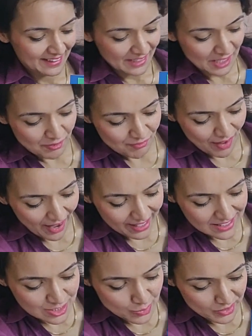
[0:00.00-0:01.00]
If I
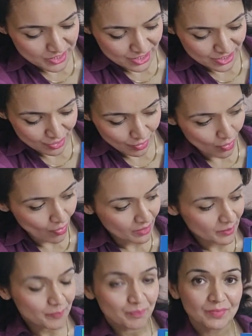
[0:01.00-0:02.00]
switch it
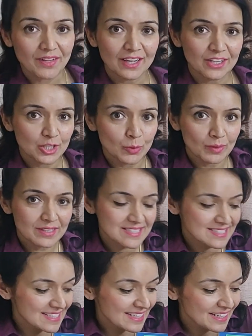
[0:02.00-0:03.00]
on, you will
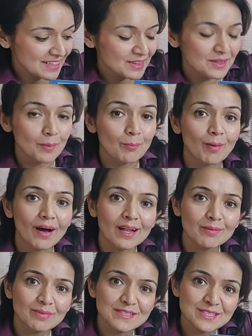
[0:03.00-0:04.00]
see the
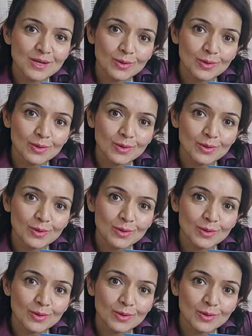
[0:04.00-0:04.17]
bulb is